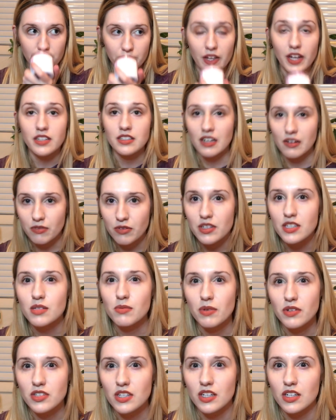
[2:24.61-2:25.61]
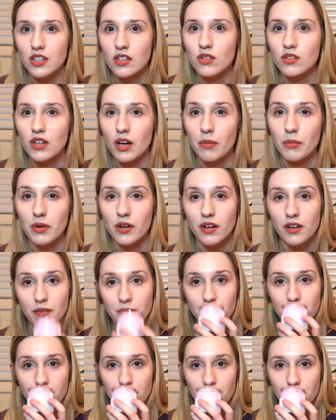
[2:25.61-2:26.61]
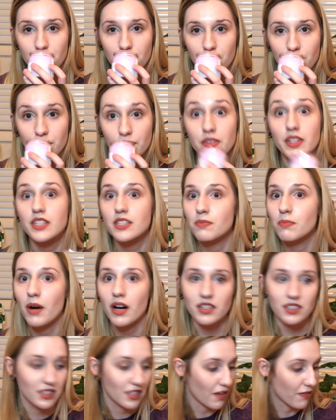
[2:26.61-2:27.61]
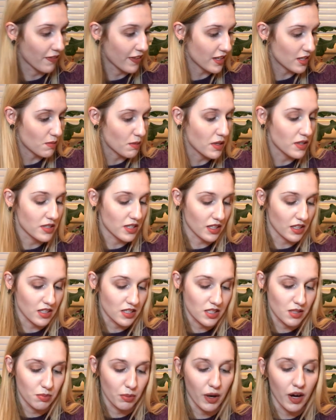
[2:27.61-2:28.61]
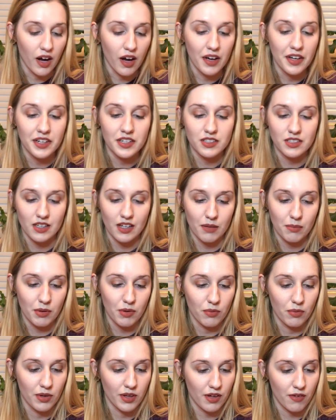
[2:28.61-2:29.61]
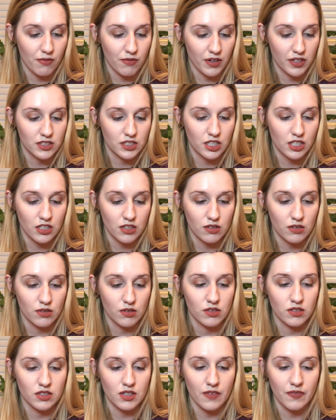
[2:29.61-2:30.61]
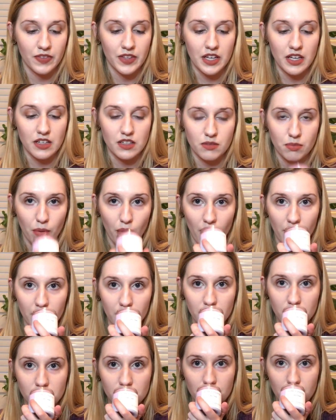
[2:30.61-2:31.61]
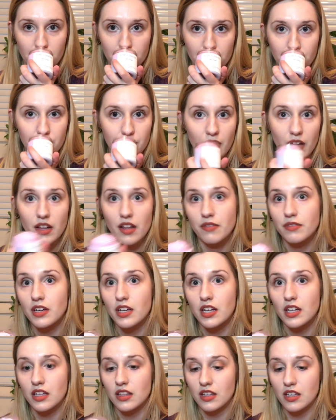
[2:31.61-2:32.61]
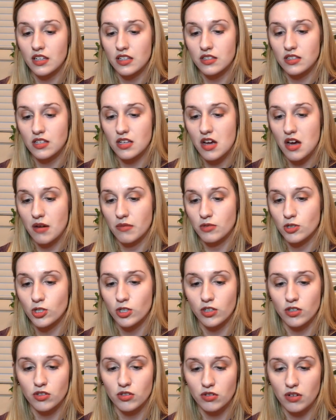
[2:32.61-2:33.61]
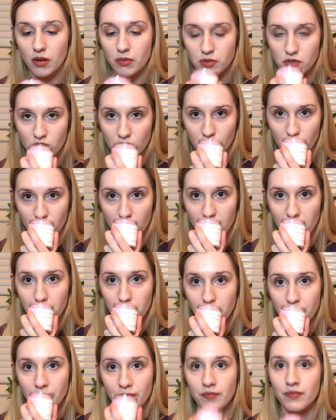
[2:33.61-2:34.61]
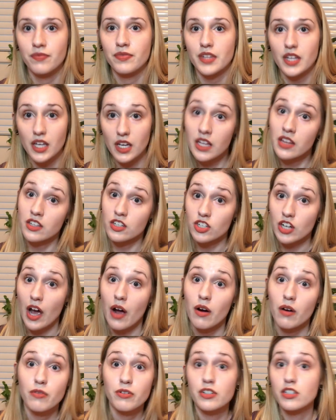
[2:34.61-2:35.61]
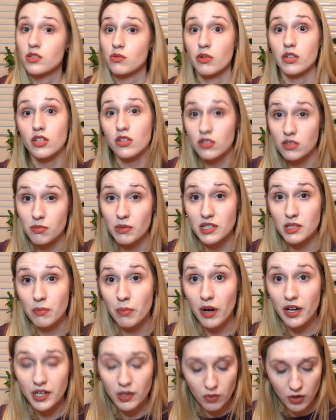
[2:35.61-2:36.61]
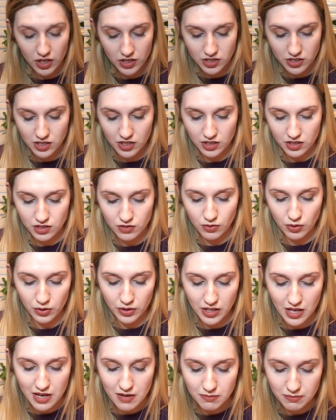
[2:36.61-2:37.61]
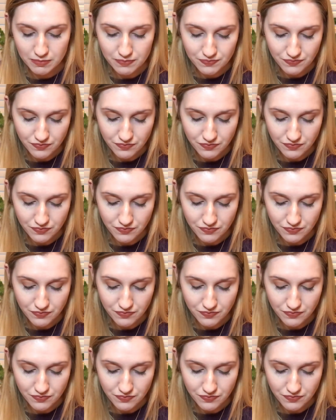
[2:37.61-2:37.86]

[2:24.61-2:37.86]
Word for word: That definitely smells like cucumber. This box definitely smells like a spa. It is going to be really fun to use these products. I love getting these um, sugar scrubs. They're great in the shower if you just want to use them as a body wash to exfoliate.